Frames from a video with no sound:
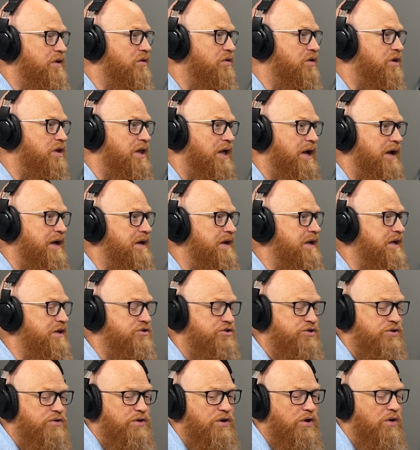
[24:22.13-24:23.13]
client
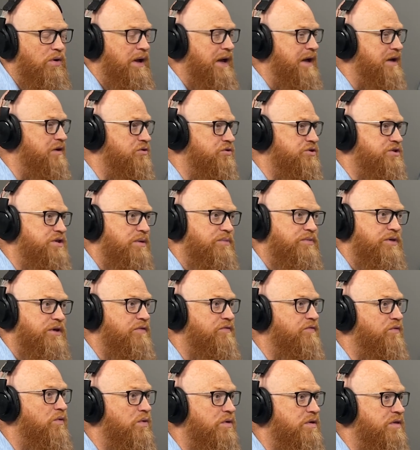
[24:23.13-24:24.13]
needs you to go handle something
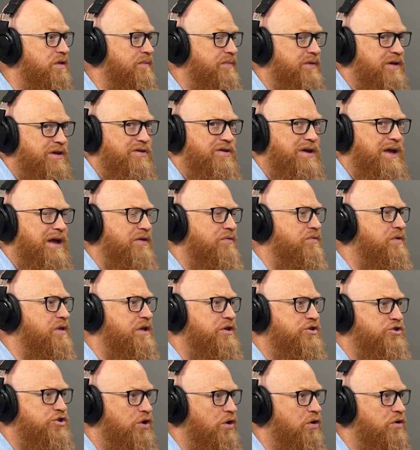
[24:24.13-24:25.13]
for them that you can't
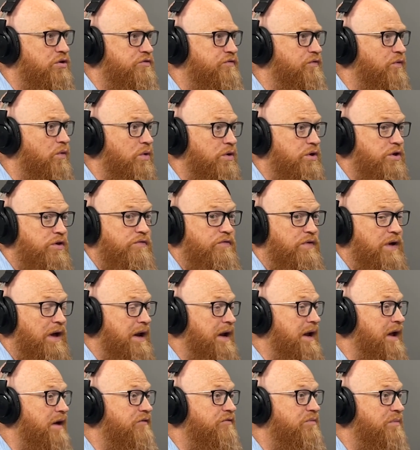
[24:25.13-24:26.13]
really charge for. You've got
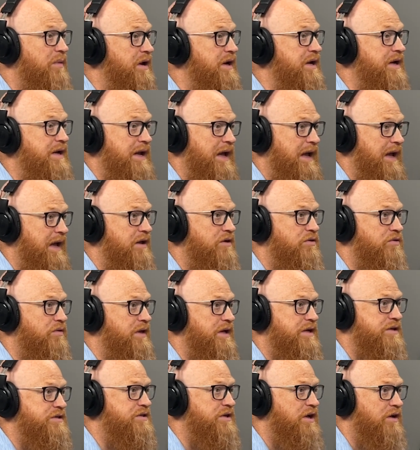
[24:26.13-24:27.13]
to have money to handle
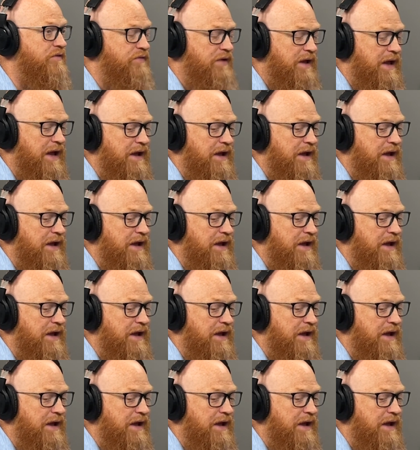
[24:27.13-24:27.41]
that stuff.